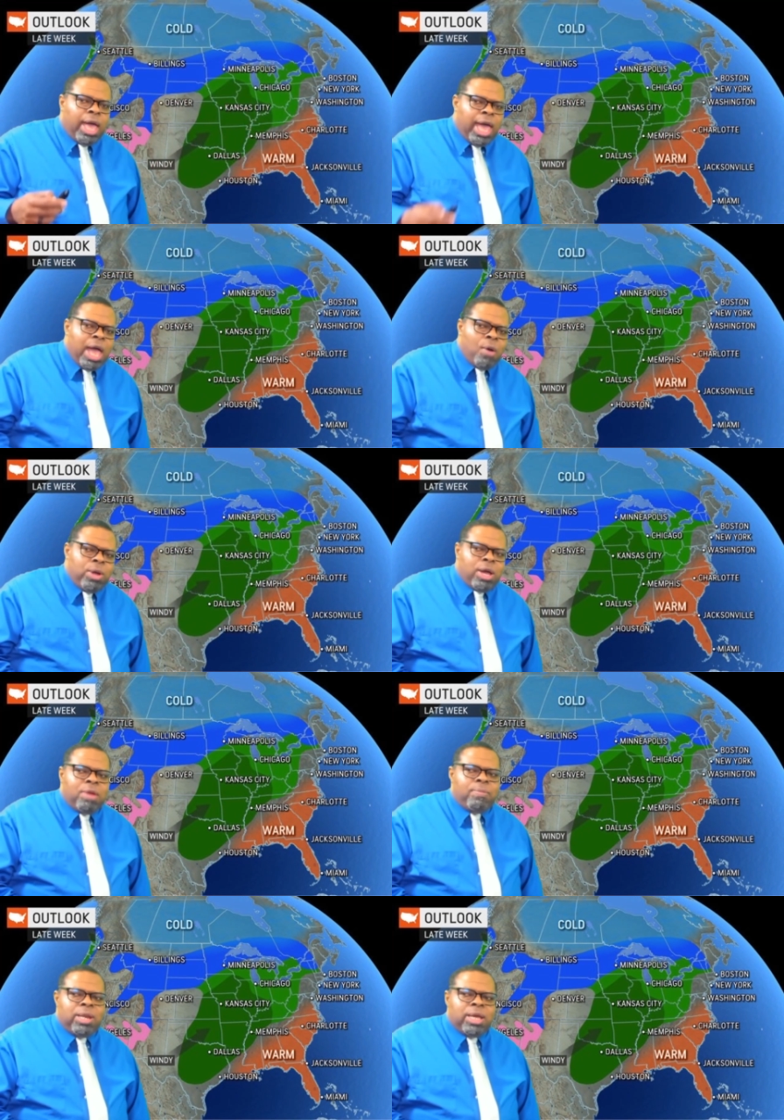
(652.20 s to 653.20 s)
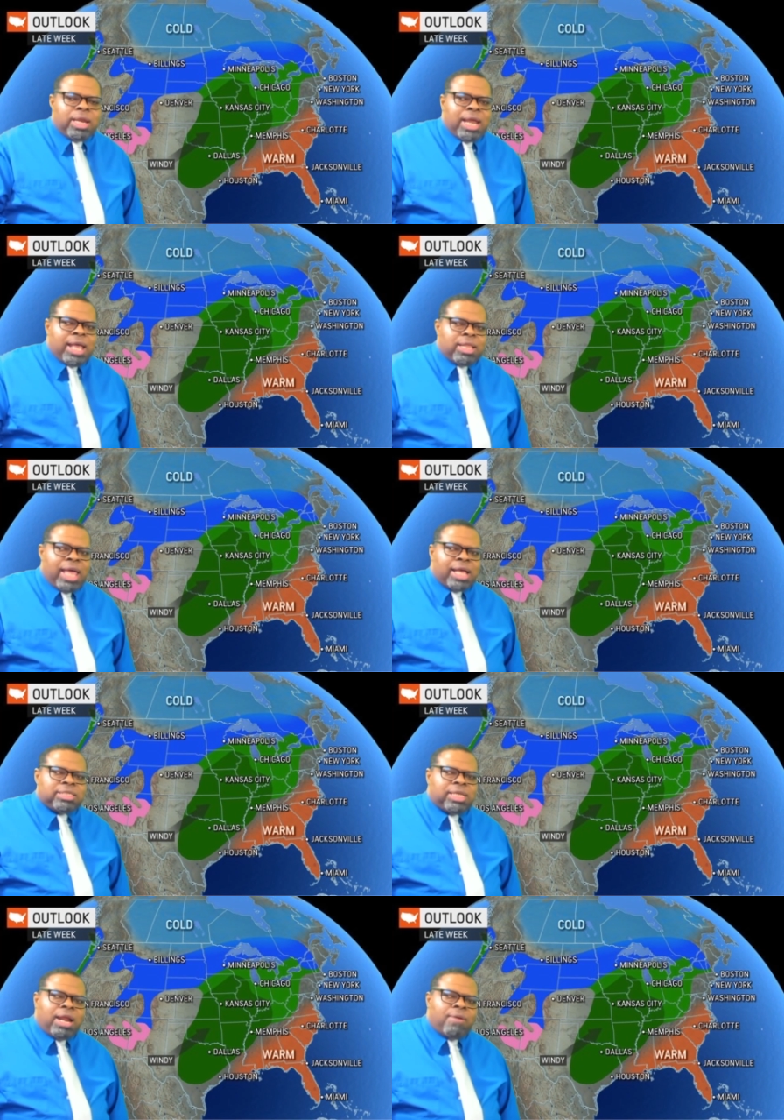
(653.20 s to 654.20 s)
And we're going to be looking at that
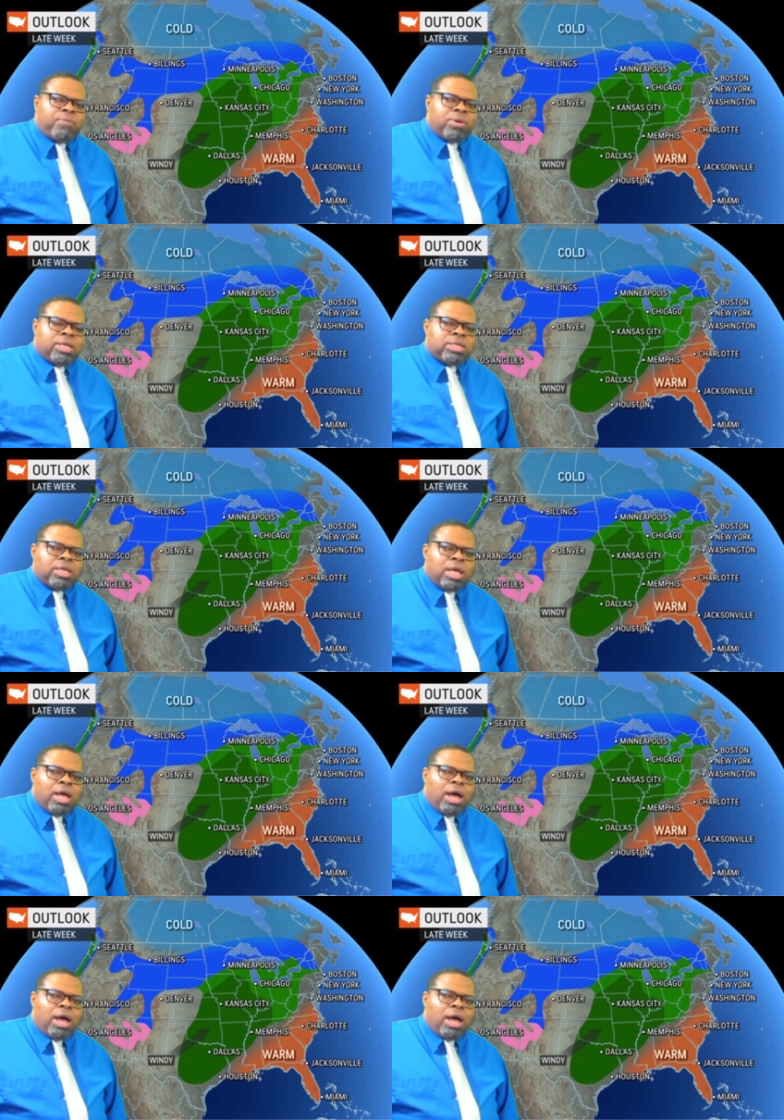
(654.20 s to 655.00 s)
setup for this